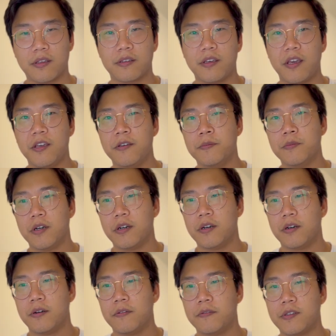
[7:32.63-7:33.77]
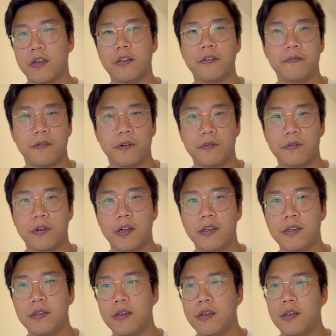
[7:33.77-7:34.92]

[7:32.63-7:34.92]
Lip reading: game of telephone, right?